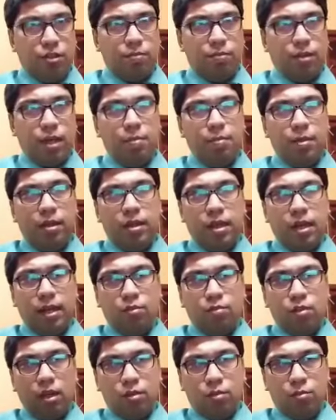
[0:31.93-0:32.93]
Primary
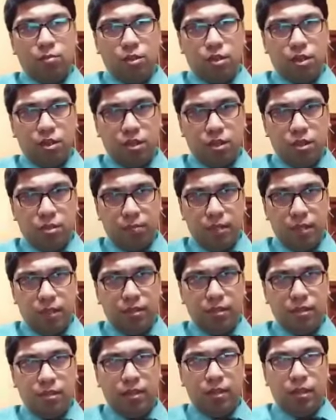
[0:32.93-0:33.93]
accommodation
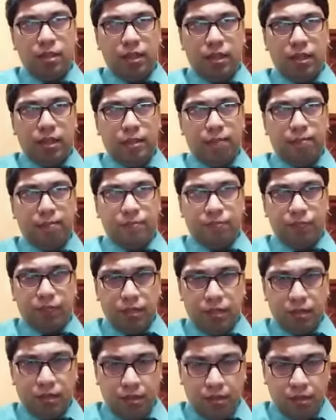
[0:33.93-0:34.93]
means
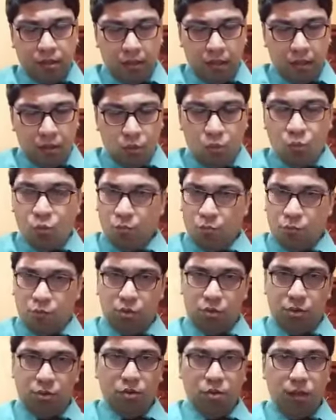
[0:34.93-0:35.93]
the
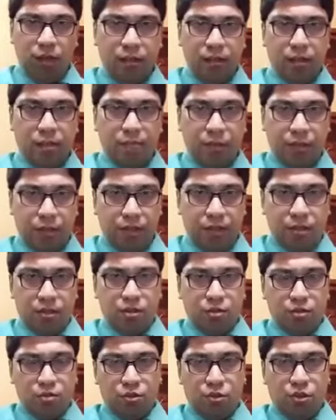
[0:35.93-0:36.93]
rooms where the patient
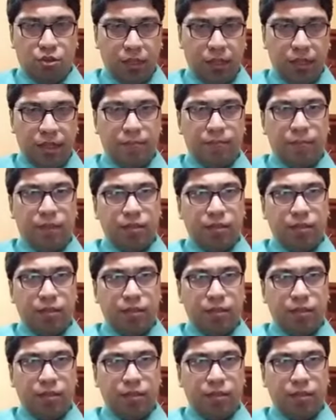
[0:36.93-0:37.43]
should stay,